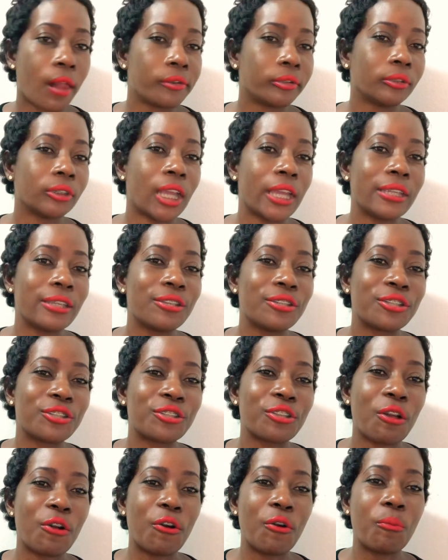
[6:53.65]
thank you
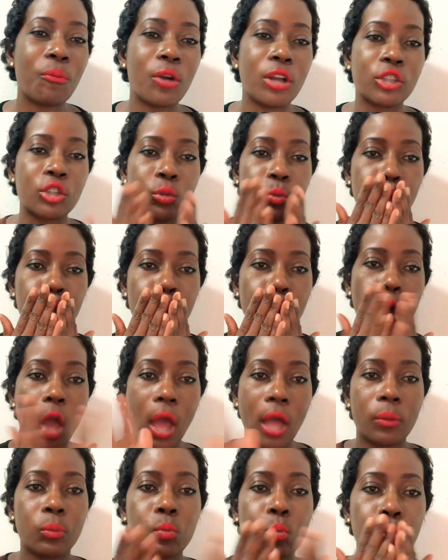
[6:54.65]
so much
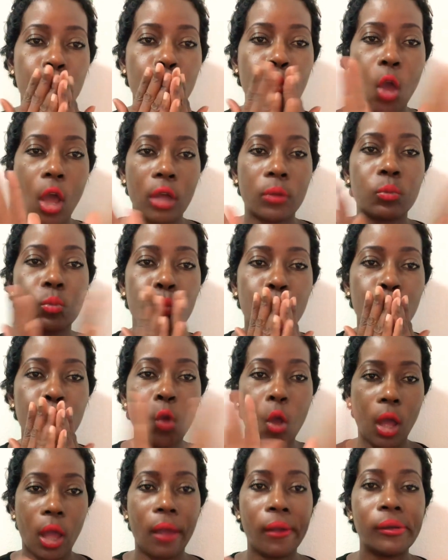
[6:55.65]
mwah, mwah,
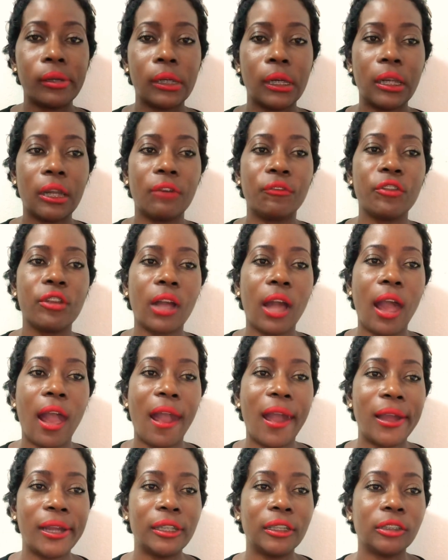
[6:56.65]
mwah. love you
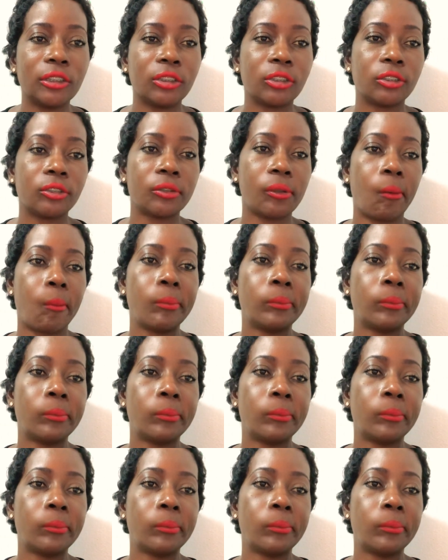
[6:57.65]
guys